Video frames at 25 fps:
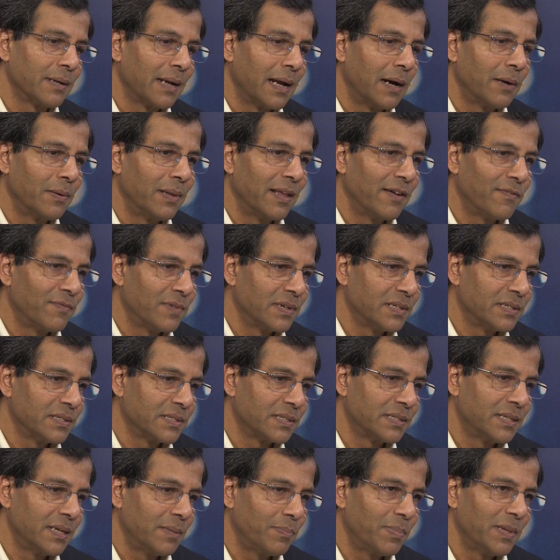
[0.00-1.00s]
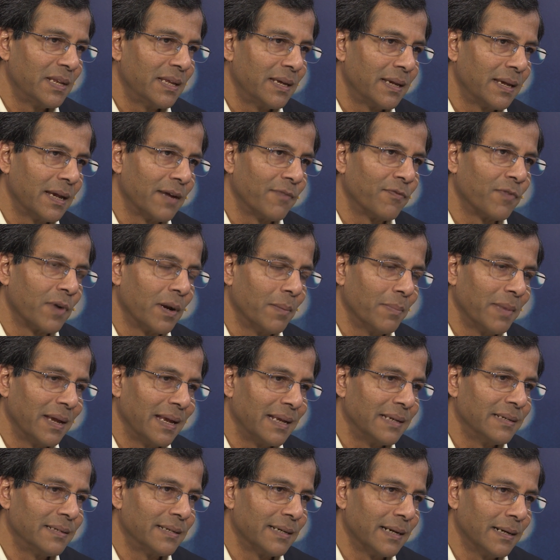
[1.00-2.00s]
now leverages DPDK from
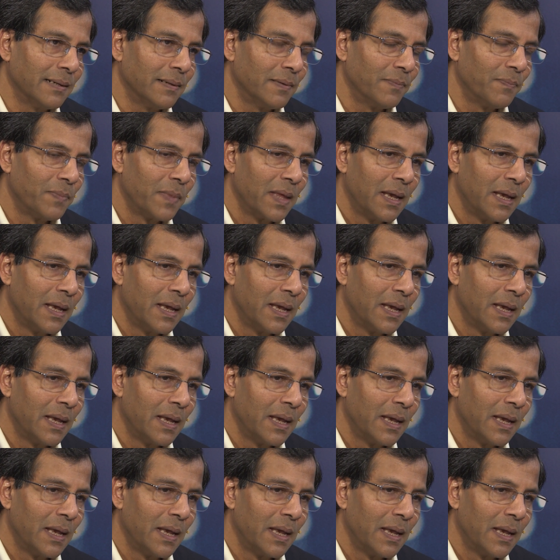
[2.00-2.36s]
Intel.